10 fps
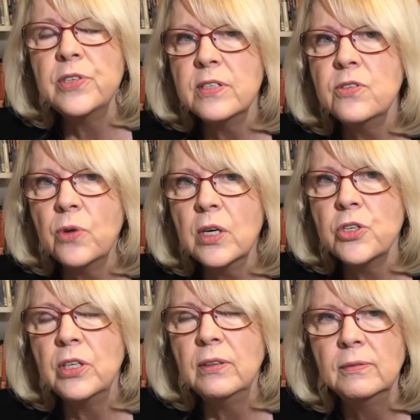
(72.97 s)

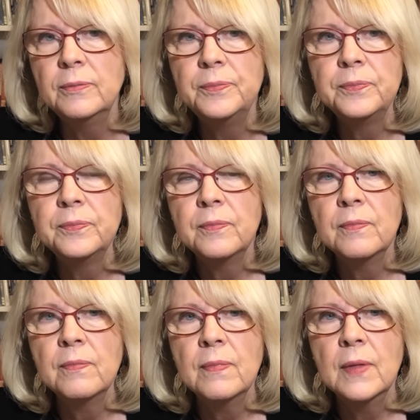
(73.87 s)
destruction.
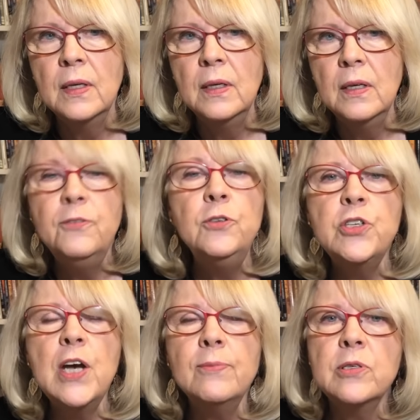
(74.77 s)
A few
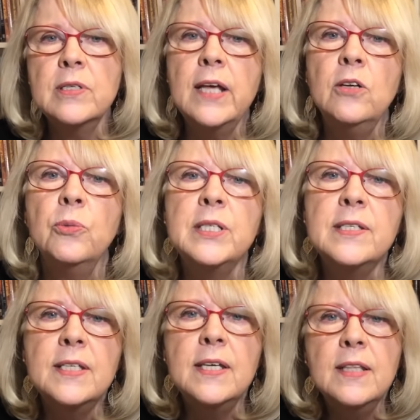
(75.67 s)
chapters later, we see